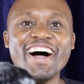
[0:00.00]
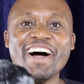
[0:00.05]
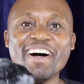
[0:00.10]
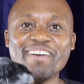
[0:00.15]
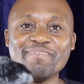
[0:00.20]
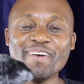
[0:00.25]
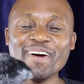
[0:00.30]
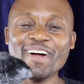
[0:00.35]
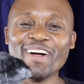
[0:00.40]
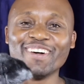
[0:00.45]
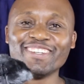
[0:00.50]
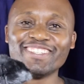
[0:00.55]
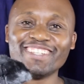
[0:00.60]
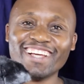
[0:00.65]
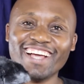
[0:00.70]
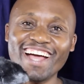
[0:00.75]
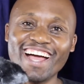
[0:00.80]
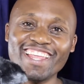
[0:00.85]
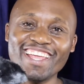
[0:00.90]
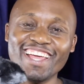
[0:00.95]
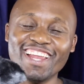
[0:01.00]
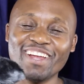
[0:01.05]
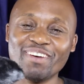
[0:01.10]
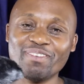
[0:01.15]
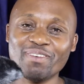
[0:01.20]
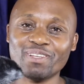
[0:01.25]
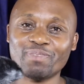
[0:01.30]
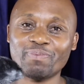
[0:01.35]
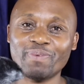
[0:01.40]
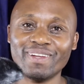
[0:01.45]
Bongo Sikanyele,
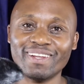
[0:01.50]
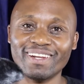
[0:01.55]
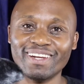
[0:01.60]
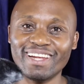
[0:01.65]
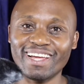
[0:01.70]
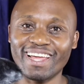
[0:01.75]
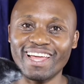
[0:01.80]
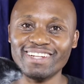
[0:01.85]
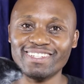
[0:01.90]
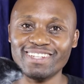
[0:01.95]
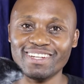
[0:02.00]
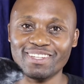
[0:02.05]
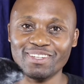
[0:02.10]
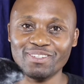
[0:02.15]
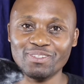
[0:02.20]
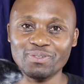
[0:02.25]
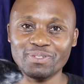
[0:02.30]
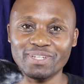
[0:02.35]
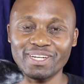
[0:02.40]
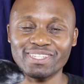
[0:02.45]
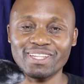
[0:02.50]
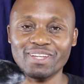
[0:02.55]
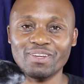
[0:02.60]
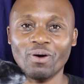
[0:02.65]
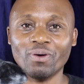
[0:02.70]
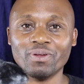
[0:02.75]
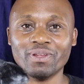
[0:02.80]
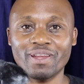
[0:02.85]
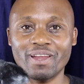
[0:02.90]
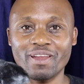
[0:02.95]
who has been relocated into just an
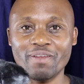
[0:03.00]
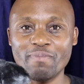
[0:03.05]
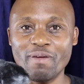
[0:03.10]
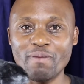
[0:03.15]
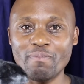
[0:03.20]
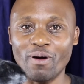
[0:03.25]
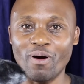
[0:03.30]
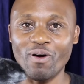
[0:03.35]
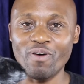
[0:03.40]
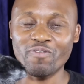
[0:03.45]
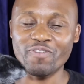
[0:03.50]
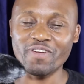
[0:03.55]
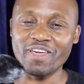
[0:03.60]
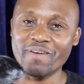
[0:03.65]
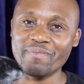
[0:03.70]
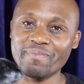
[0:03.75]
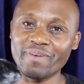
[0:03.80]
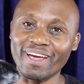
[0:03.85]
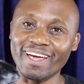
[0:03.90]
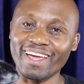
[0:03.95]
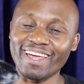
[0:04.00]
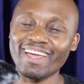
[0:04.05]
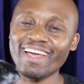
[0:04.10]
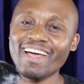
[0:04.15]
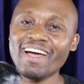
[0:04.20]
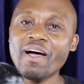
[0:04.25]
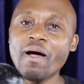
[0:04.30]
ordinary member of AMK.